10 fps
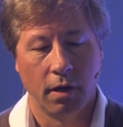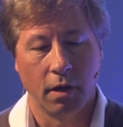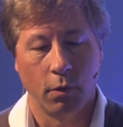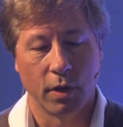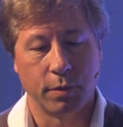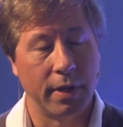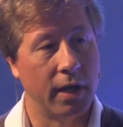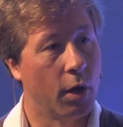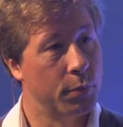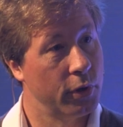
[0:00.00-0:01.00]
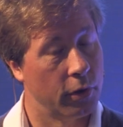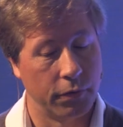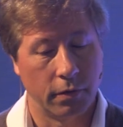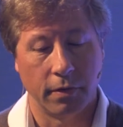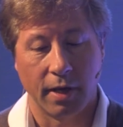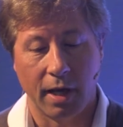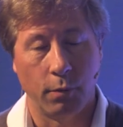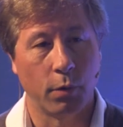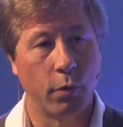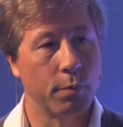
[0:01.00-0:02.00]
uh, what's being observed. And
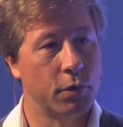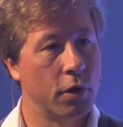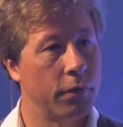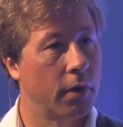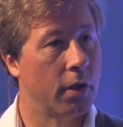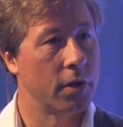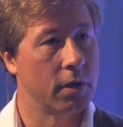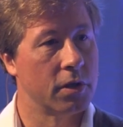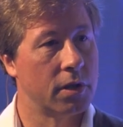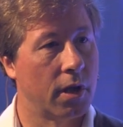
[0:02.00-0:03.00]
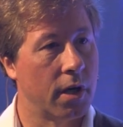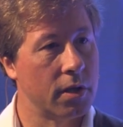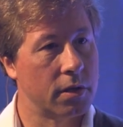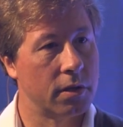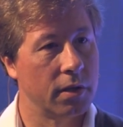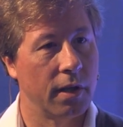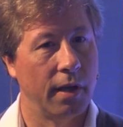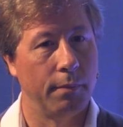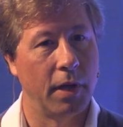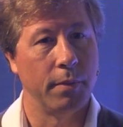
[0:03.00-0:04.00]
what we observed are the stars
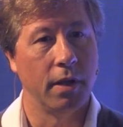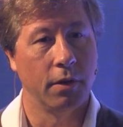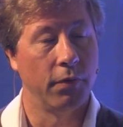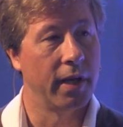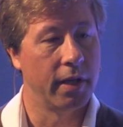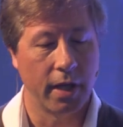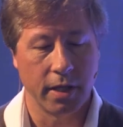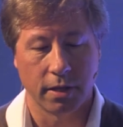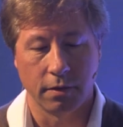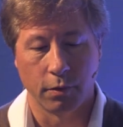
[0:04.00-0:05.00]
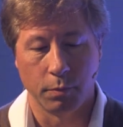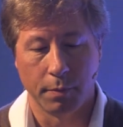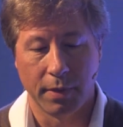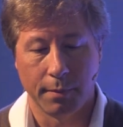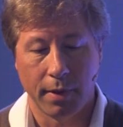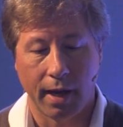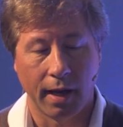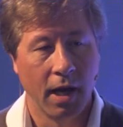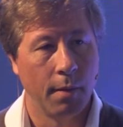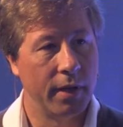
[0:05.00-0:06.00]
and maybe the radiation from the Big
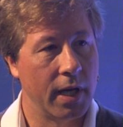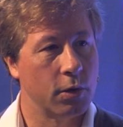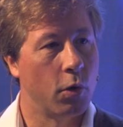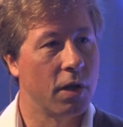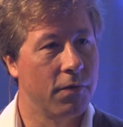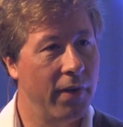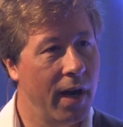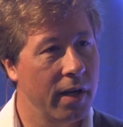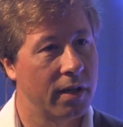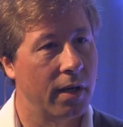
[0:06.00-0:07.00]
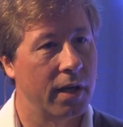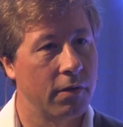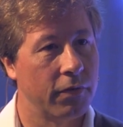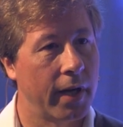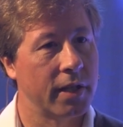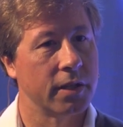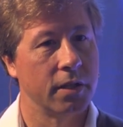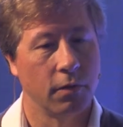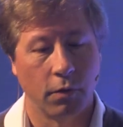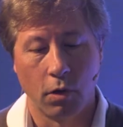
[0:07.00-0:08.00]
Bang, but that's only a very tiny
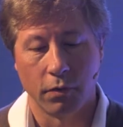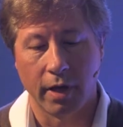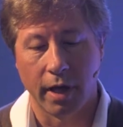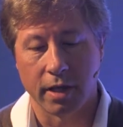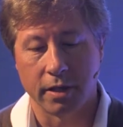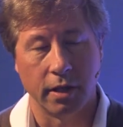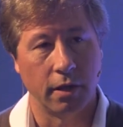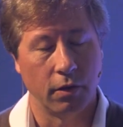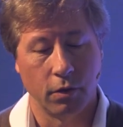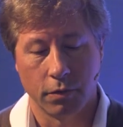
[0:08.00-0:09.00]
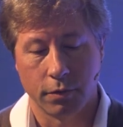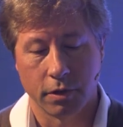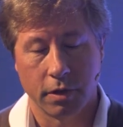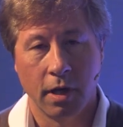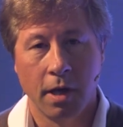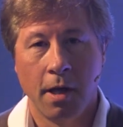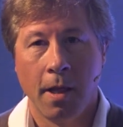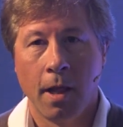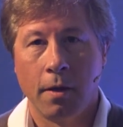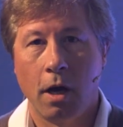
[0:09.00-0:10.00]
fraction of all of the energy in our universe.
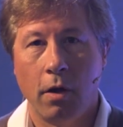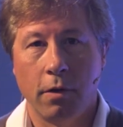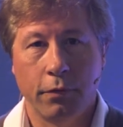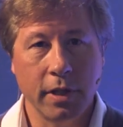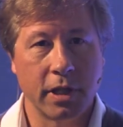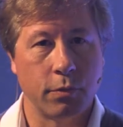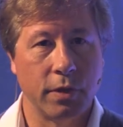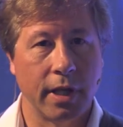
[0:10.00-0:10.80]
Now, in physics, we